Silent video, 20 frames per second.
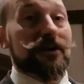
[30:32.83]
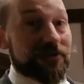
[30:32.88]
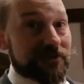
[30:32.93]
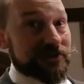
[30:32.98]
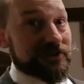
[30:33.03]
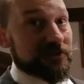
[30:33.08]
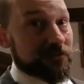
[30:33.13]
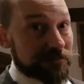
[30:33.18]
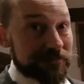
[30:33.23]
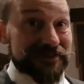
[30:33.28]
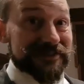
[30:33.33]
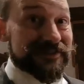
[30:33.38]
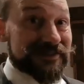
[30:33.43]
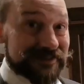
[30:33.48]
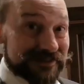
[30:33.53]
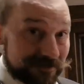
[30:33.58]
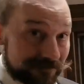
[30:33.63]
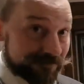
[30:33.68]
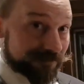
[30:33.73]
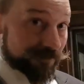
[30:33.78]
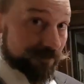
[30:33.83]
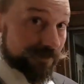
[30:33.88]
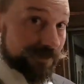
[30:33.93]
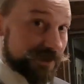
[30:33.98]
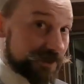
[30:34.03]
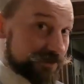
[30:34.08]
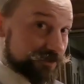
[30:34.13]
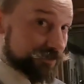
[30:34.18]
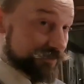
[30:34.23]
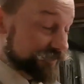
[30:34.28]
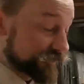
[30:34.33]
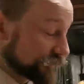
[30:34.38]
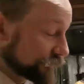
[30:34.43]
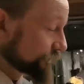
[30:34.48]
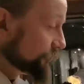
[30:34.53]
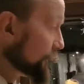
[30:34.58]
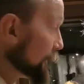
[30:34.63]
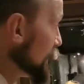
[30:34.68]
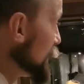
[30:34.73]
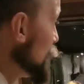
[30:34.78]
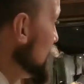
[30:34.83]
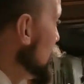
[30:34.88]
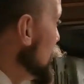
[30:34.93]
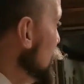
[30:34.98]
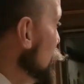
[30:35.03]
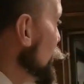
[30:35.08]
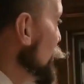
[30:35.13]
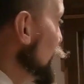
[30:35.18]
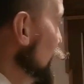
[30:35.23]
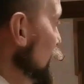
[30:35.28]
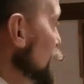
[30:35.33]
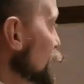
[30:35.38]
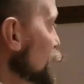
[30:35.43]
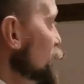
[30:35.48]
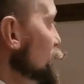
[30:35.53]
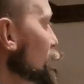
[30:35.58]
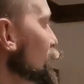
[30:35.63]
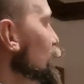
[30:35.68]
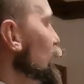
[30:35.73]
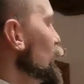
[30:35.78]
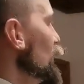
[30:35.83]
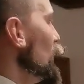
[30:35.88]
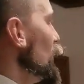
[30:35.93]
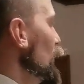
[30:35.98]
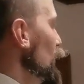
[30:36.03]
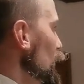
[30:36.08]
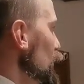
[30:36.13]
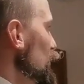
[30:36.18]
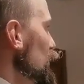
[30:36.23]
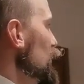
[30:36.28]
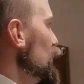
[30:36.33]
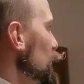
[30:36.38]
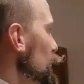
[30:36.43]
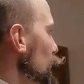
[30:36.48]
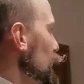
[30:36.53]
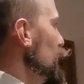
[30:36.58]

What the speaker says: other specific occasions. But that does mean that a large